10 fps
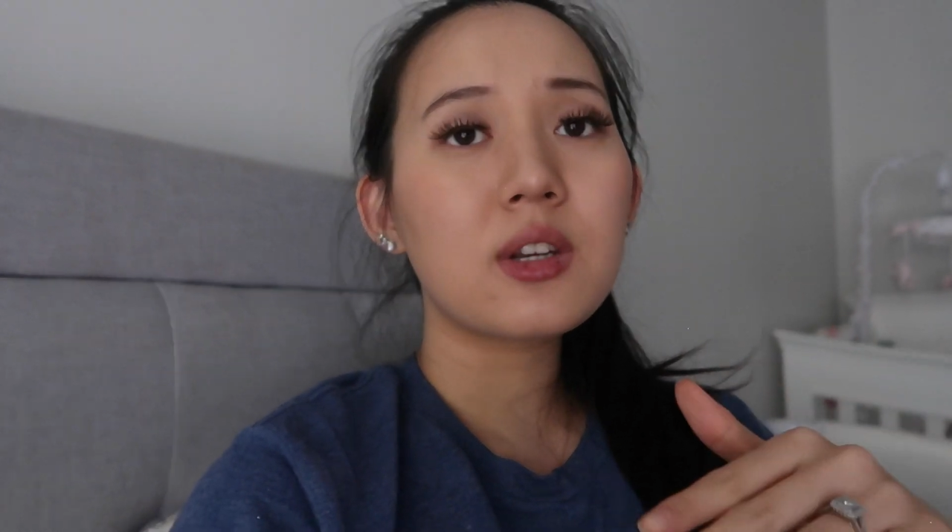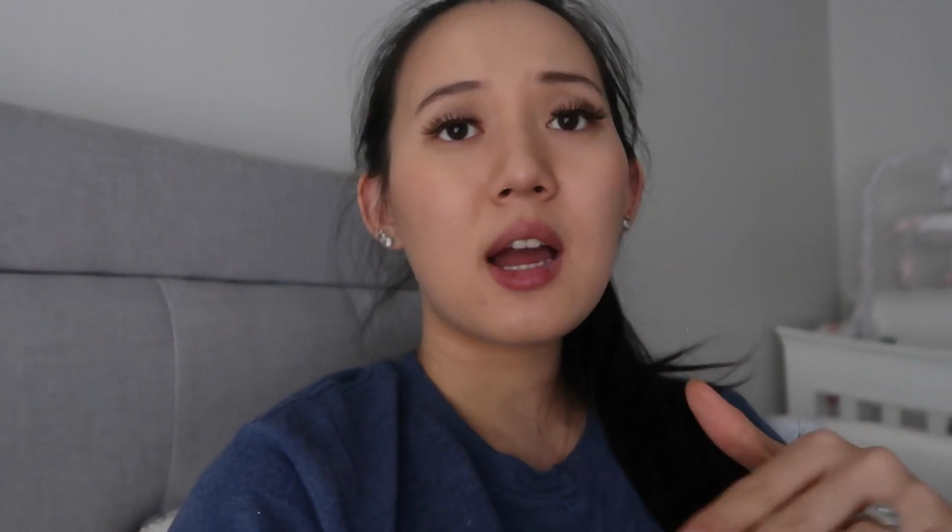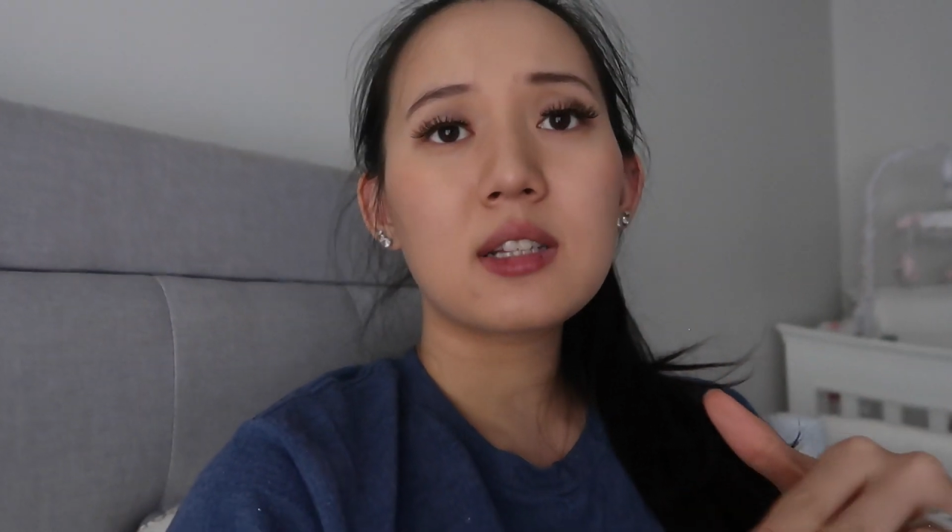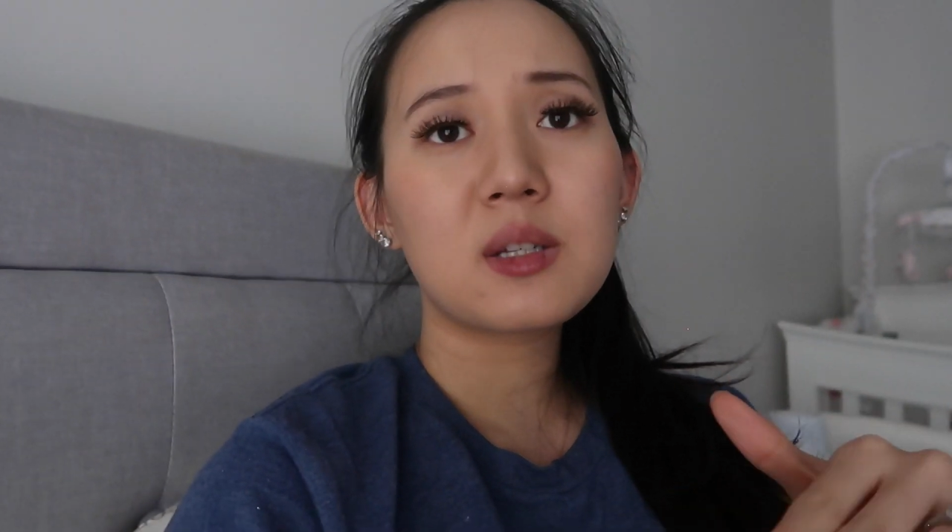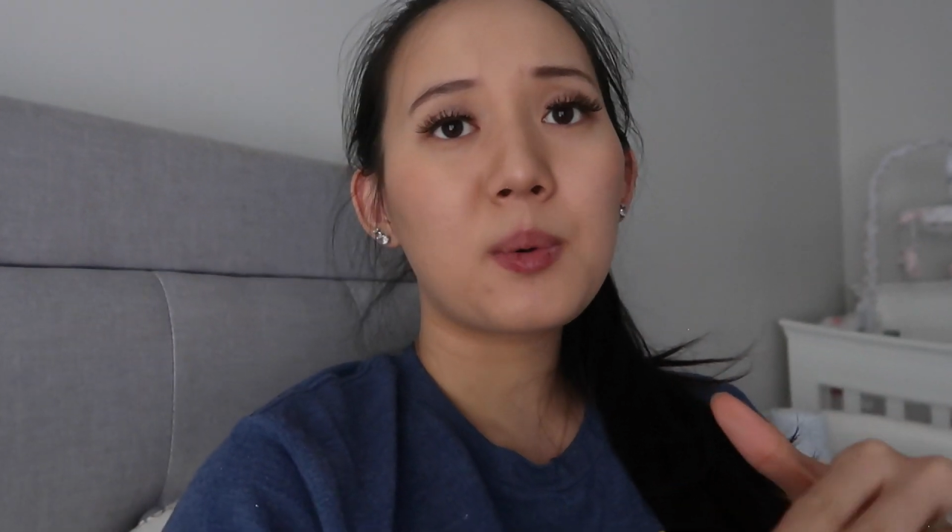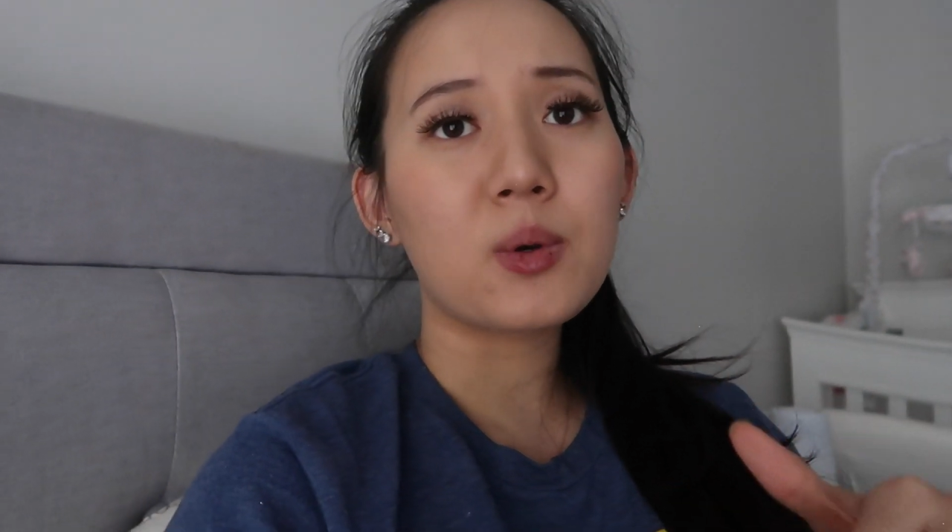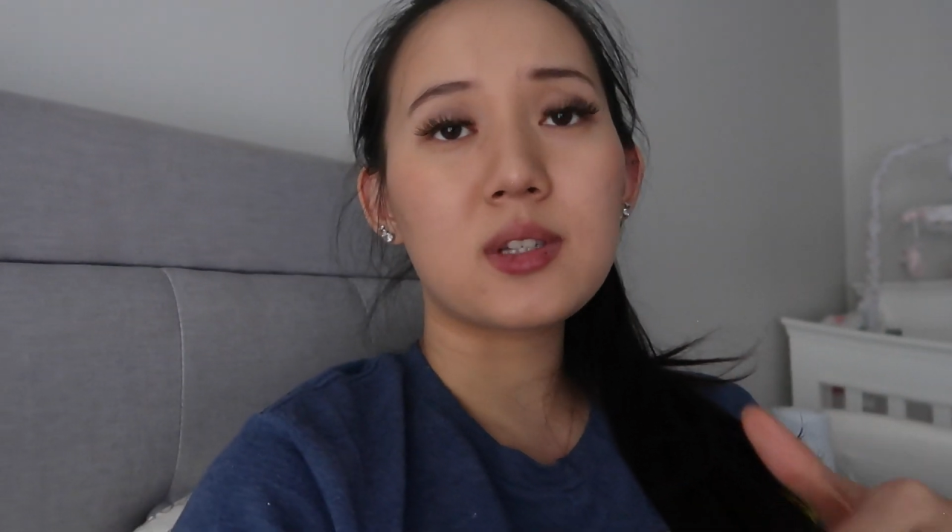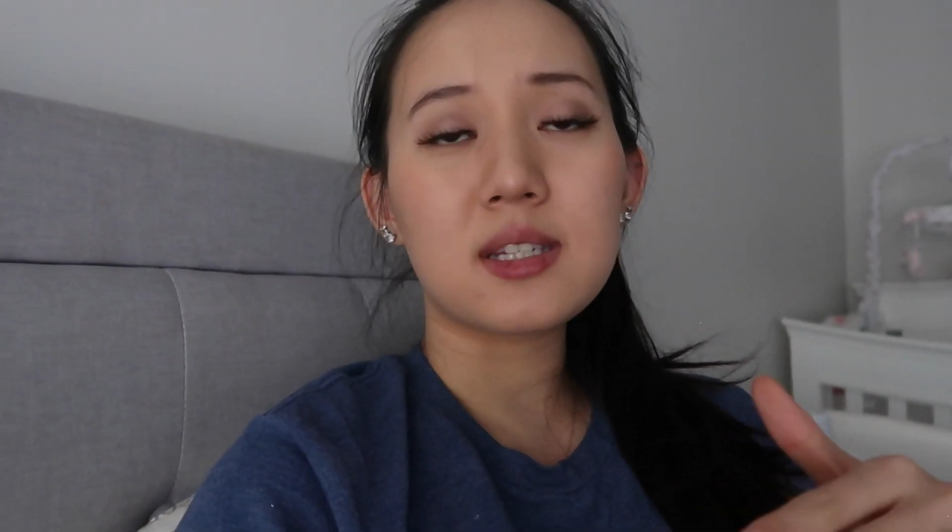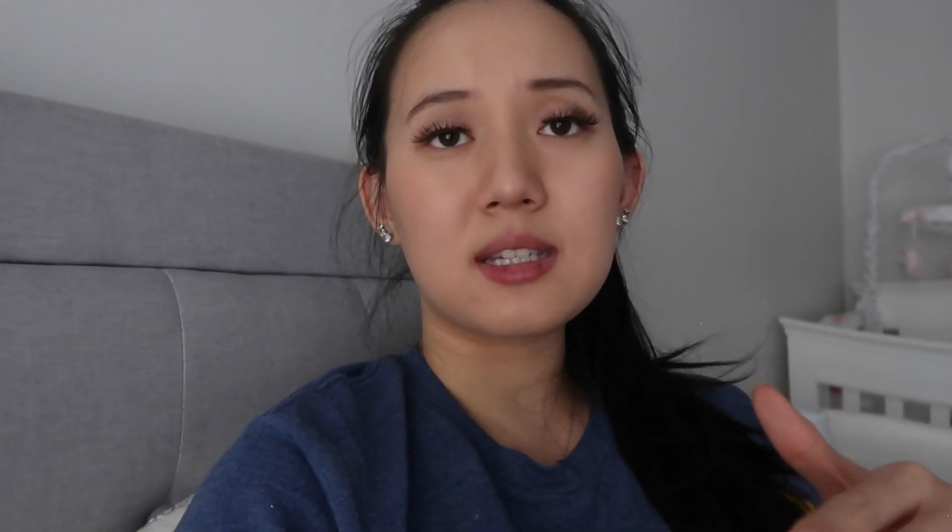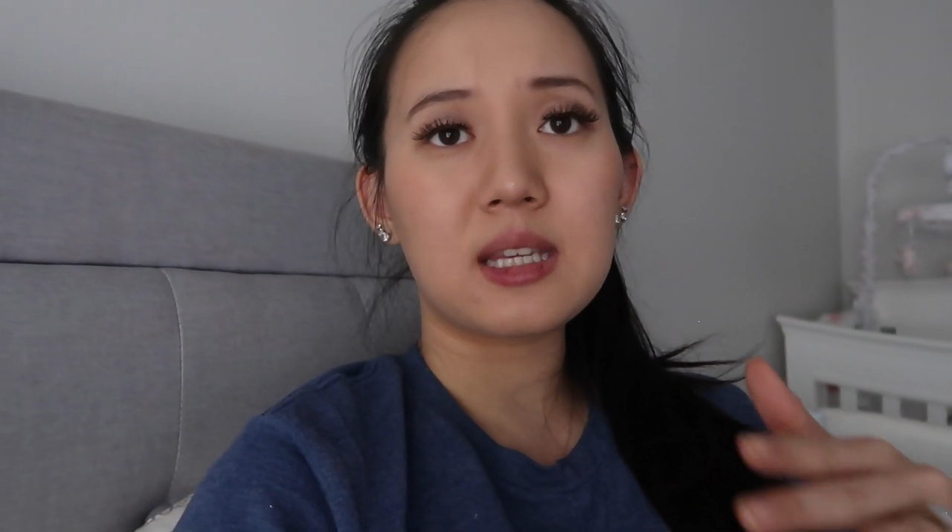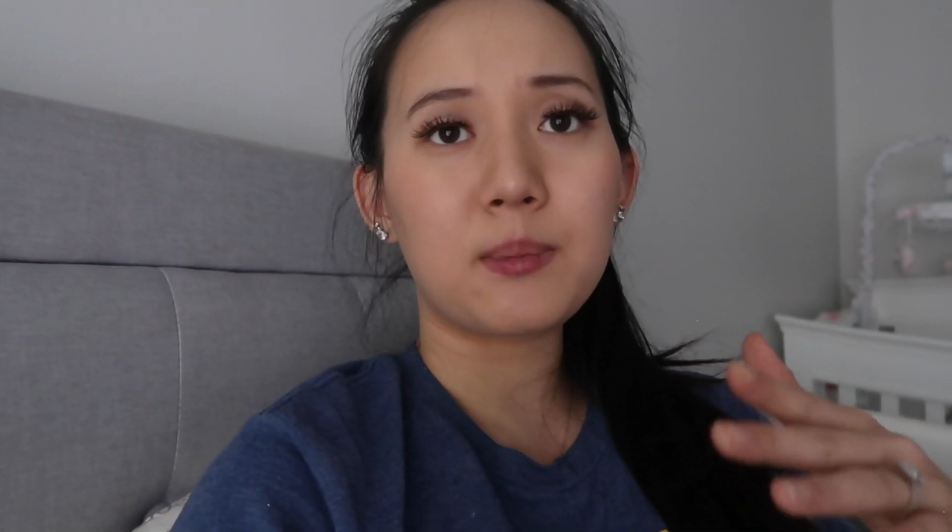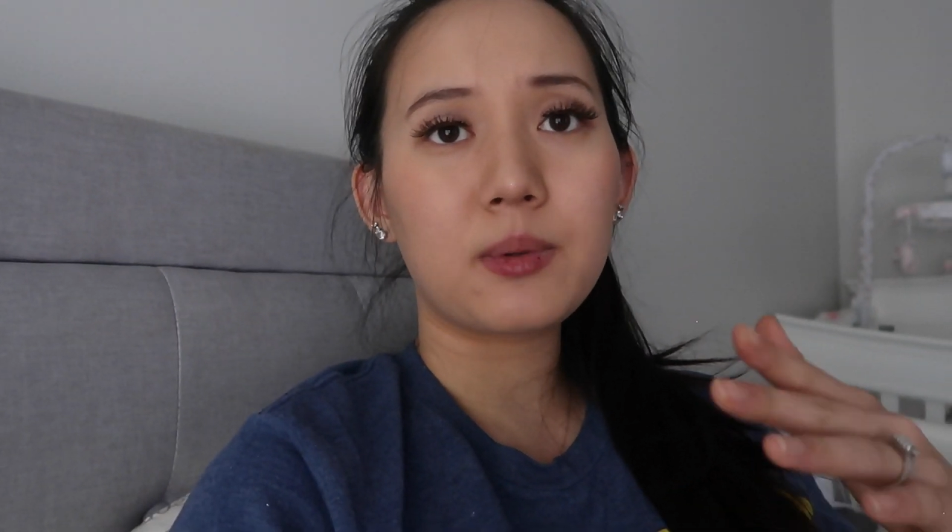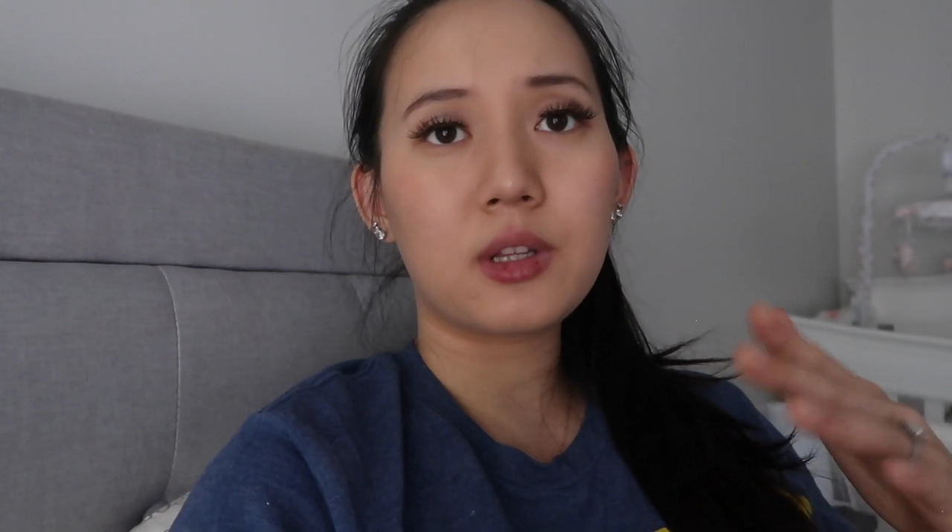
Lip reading: not supposed to sleep,